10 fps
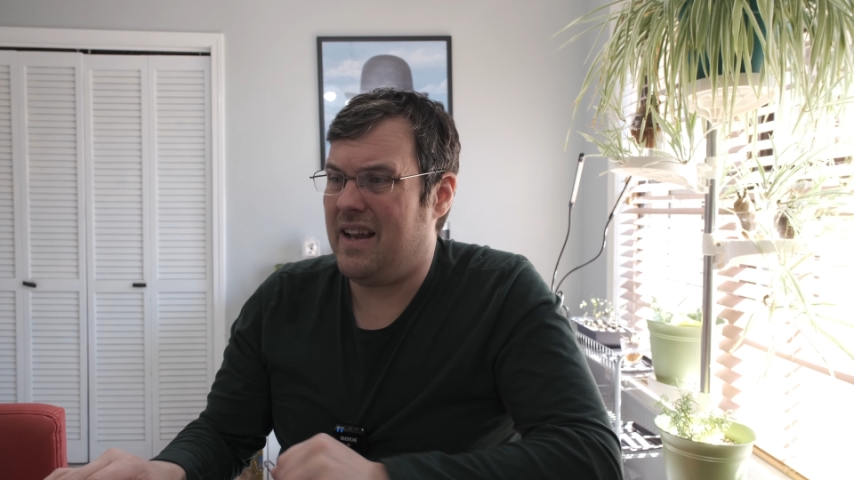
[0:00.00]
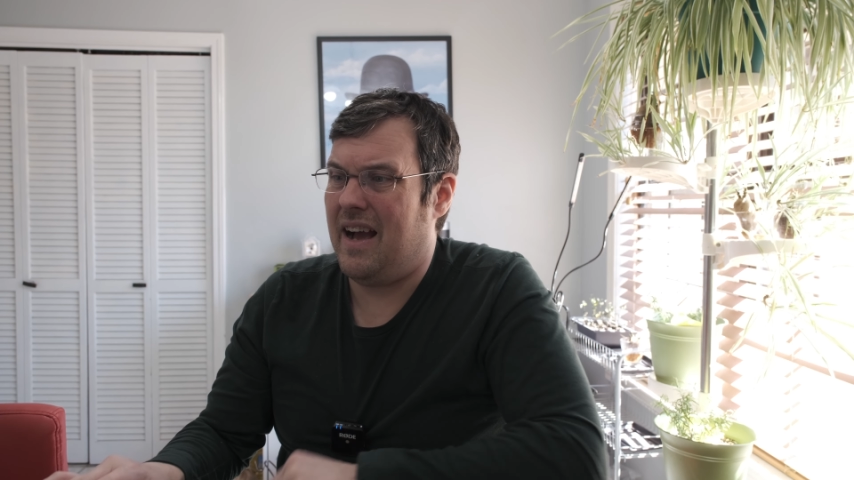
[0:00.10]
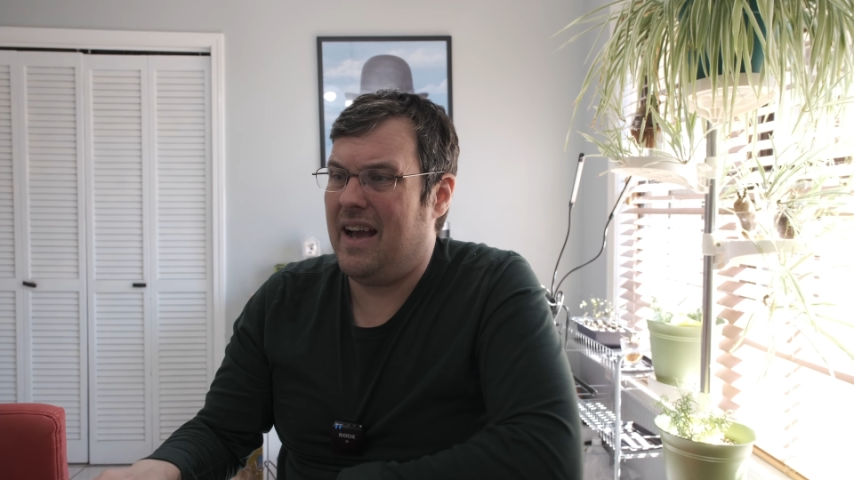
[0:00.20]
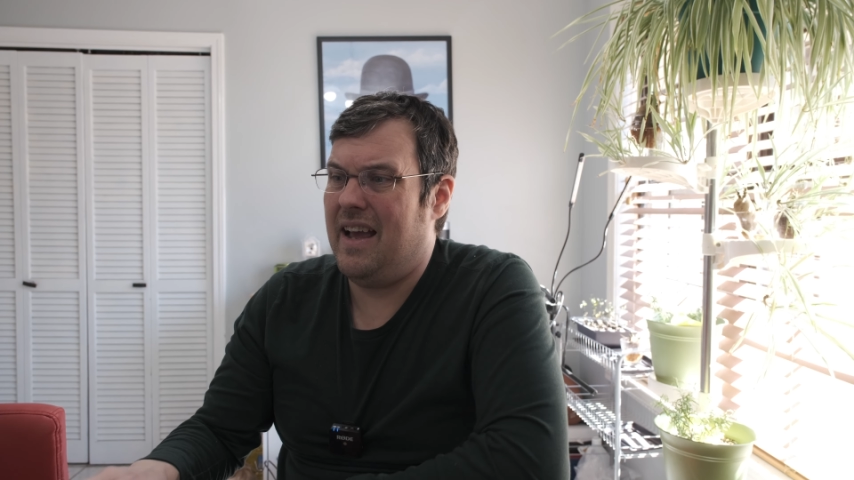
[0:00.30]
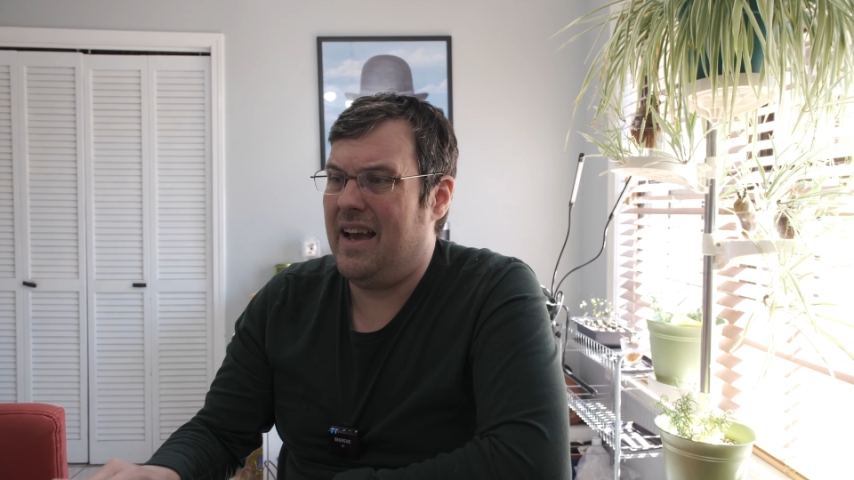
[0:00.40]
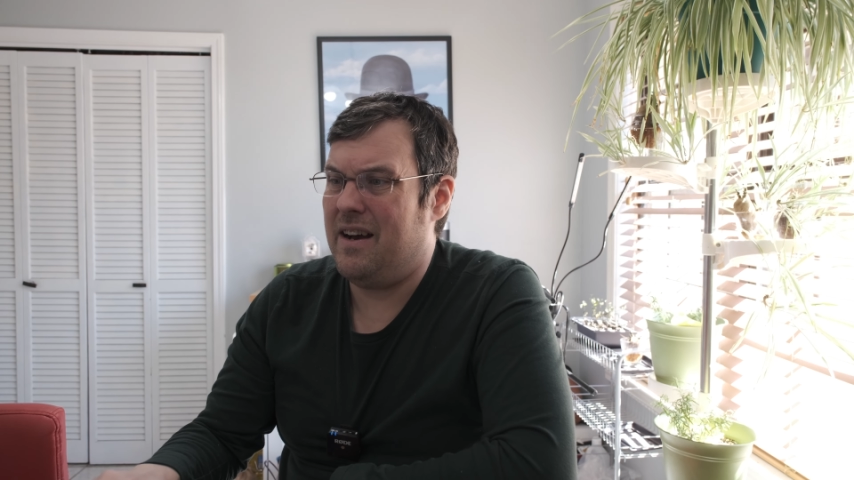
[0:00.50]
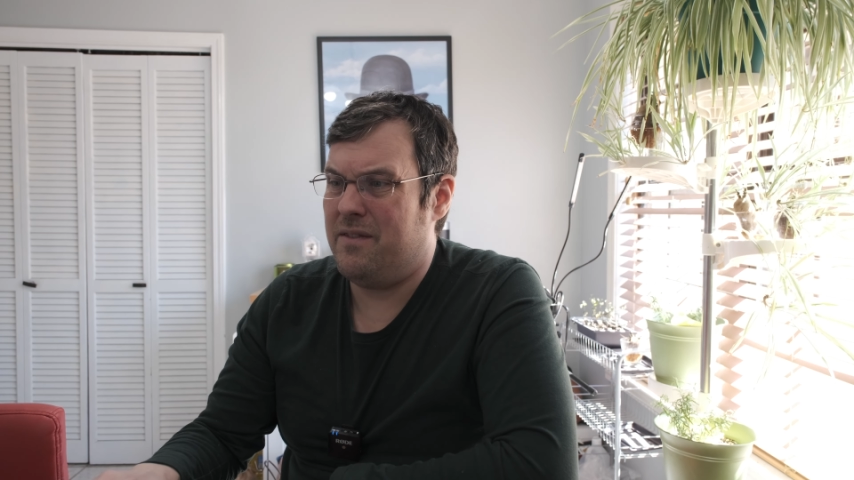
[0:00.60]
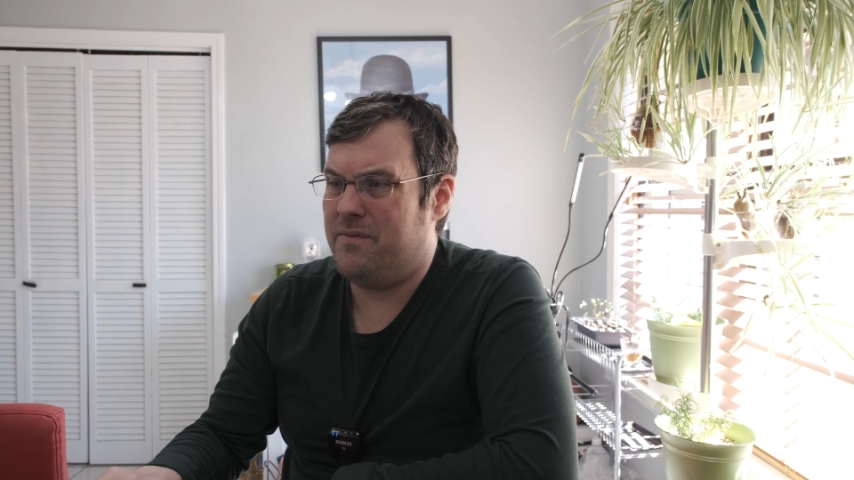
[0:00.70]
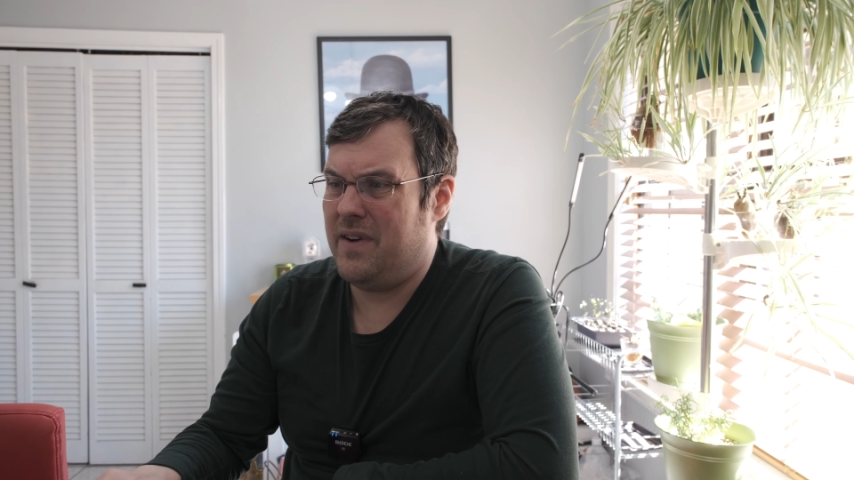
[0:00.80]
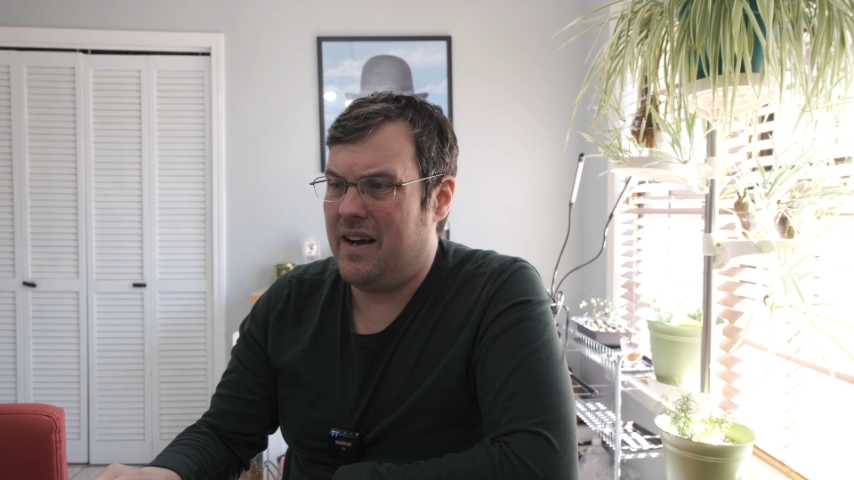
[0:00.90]
I
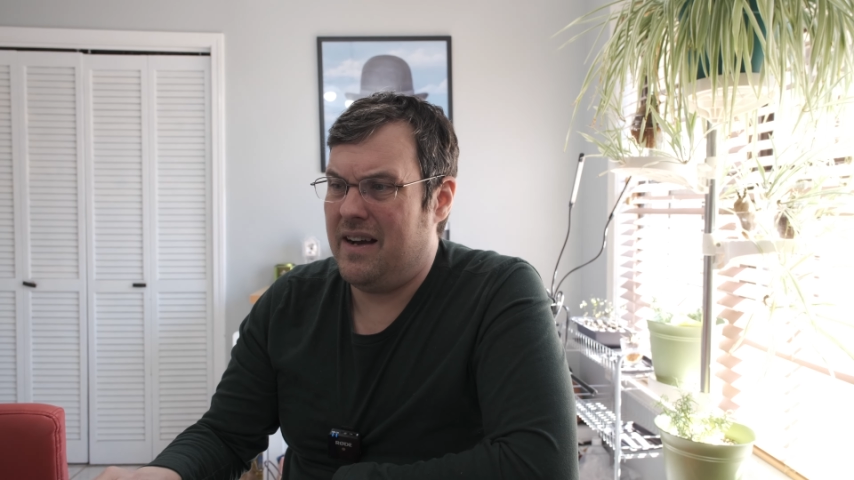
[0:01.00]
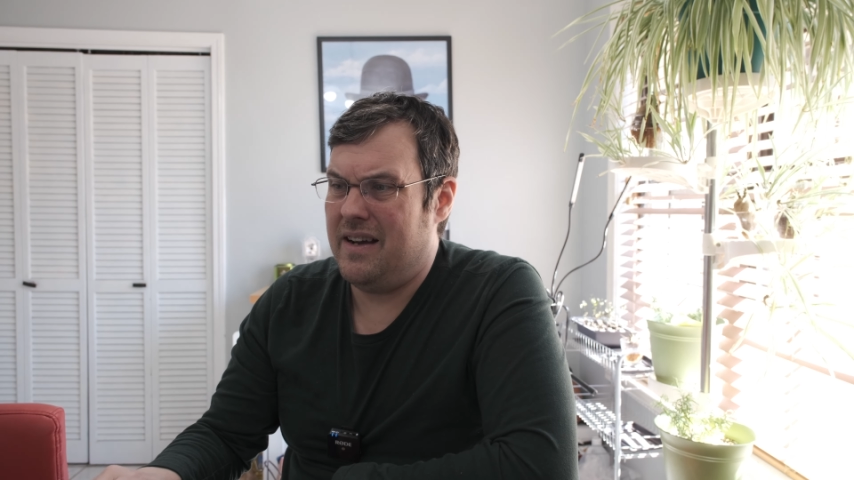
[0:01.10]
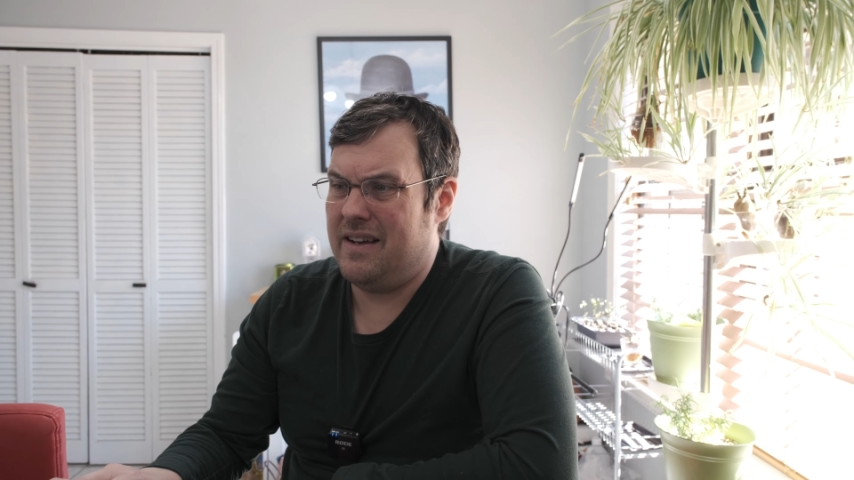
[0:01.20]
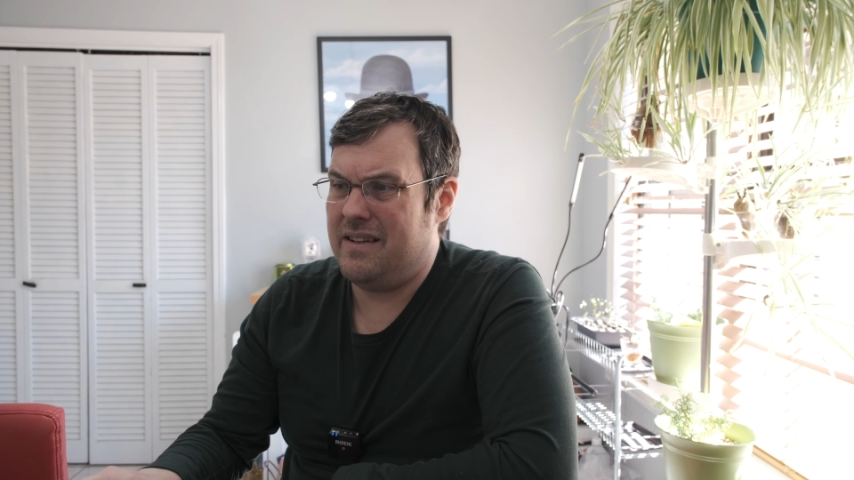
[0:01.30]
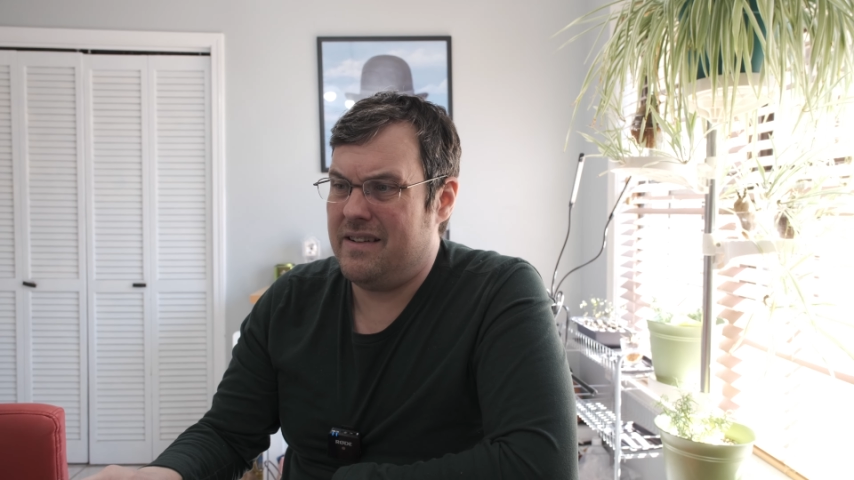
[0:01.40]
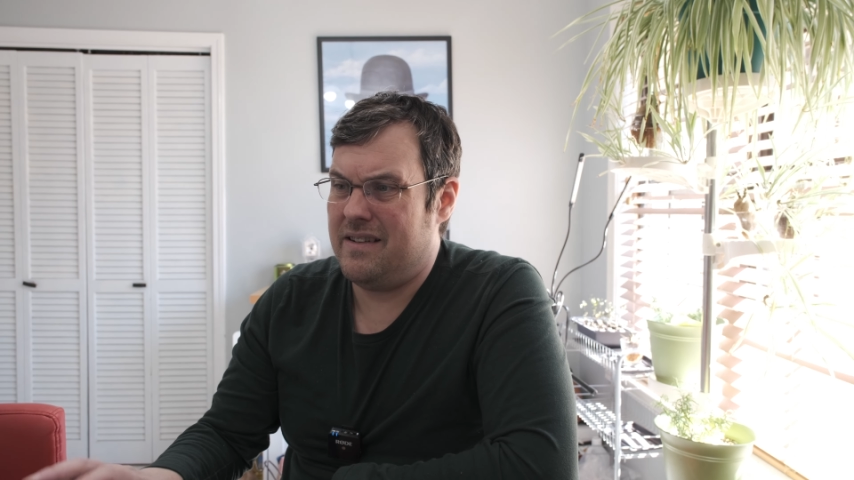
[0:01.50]
have